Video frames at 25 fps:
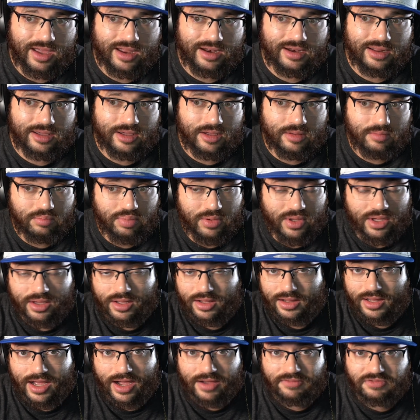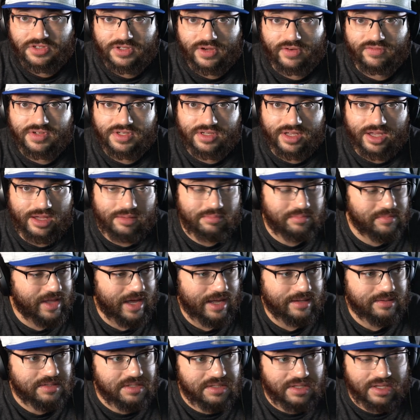And it being a live service game,
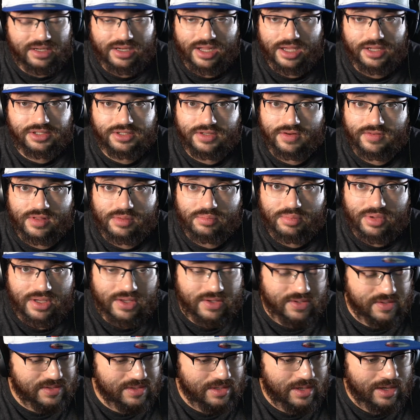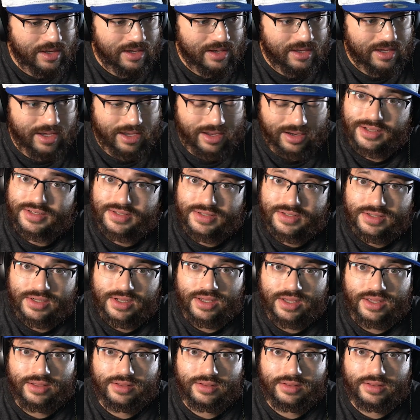that's the nature of the beast. And
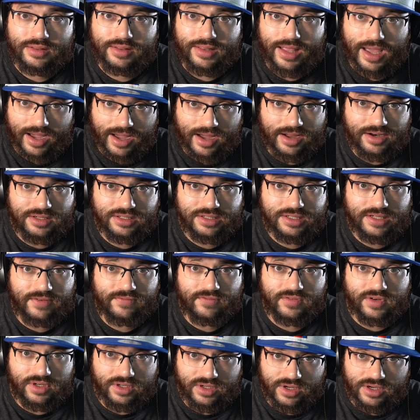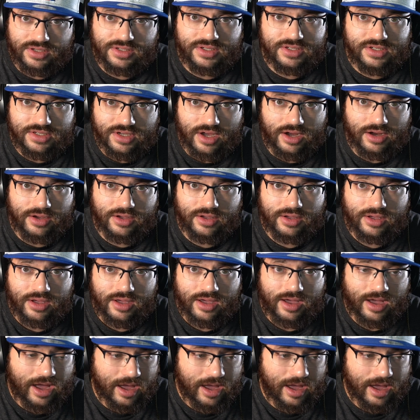yes, that kind of stuff does suck.